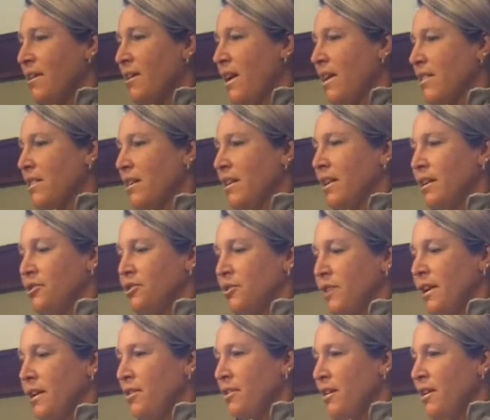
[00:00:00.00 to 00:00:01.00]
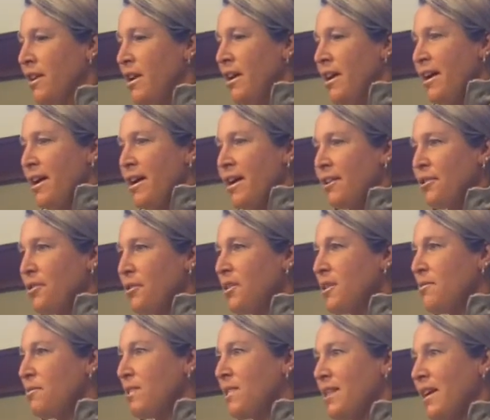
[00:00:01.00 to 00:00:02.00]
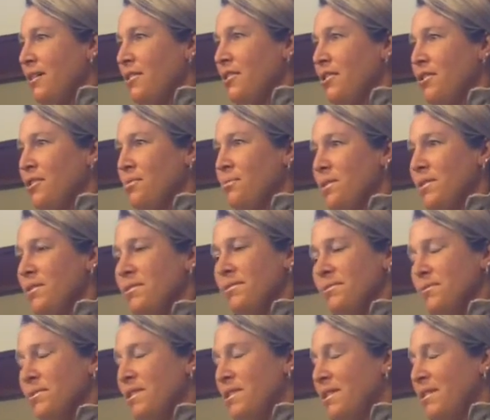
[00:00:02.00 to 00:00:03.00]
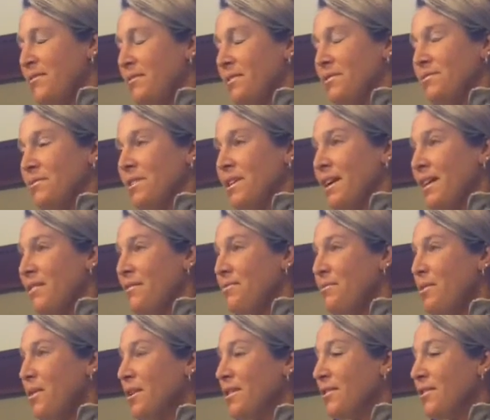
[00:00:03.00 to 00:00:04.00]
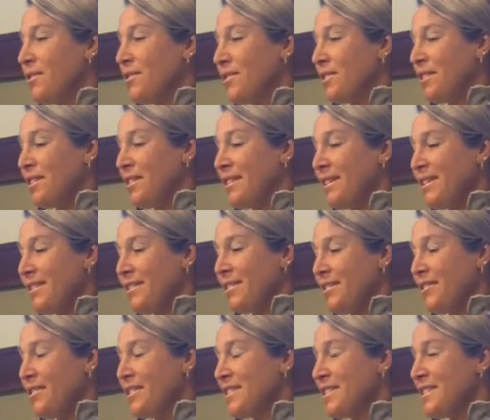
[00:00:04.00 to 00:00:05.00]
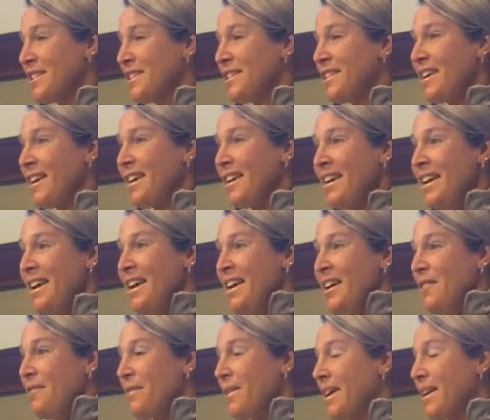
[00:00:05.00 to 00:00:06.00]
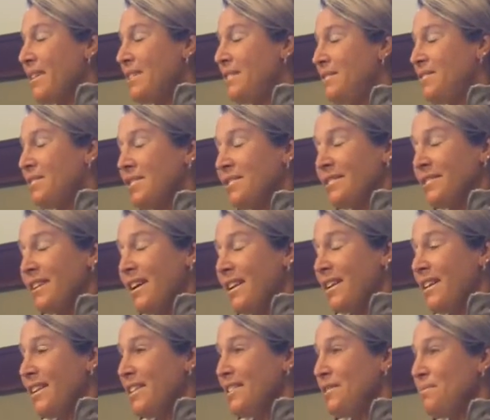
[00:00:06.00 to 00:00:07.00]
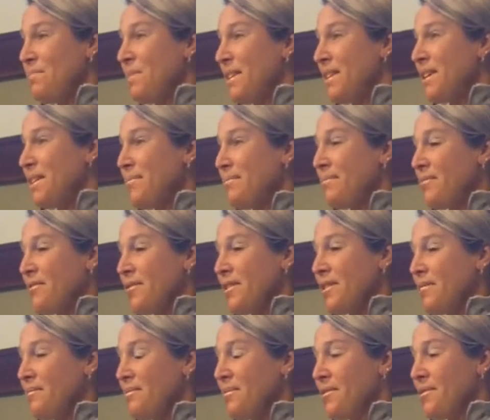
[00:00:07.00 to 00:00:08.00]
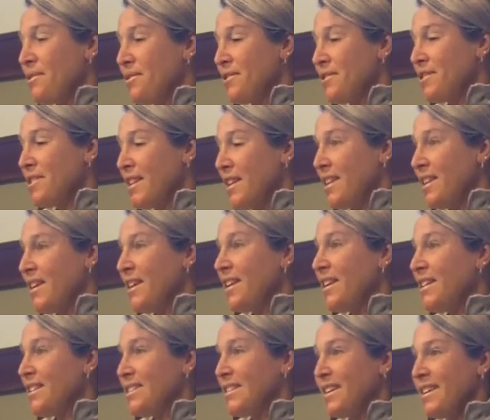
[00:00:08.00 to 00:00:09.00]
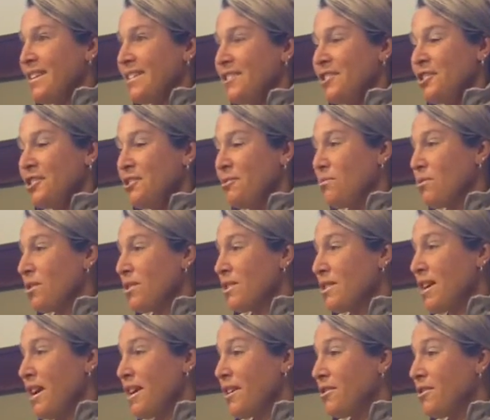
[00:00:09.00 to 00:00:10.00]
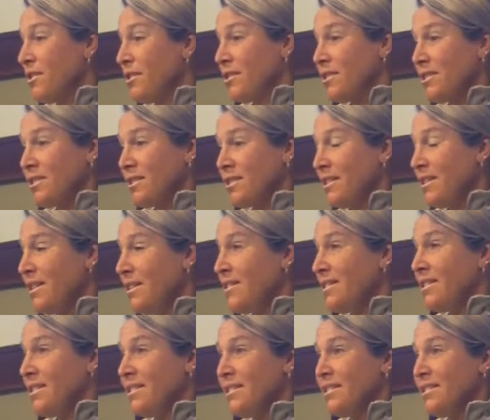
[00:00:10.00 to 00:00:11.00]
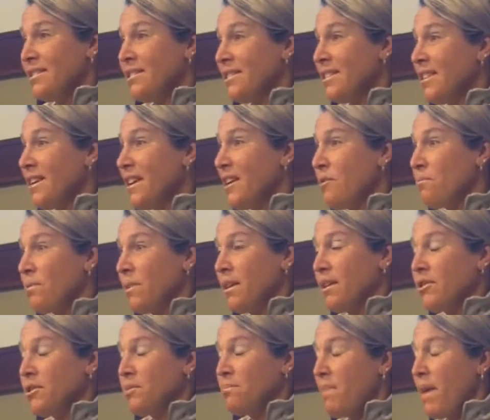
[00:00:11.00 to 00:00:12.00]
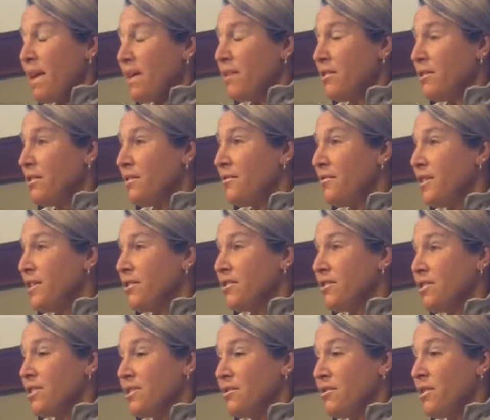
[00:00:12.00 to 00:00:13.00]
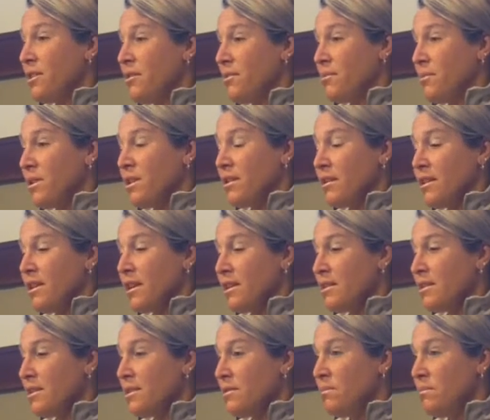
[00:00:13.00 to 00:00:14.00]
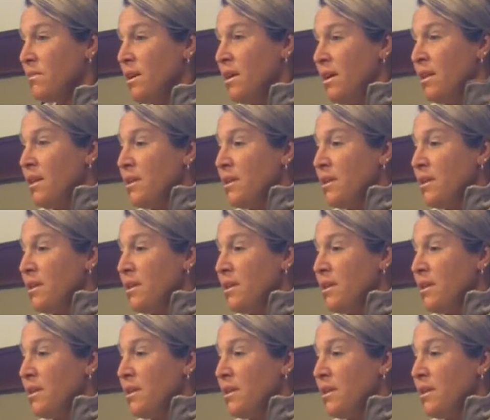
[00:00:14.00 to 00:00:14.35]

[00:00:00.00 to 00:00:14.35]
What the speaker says: our athletic trainer. I don't think without her, we definitely would not have won on Sunday. We had a lot of kids beat up from Thursday night, and she worked tirelessly to get our players back on the field so that we could get some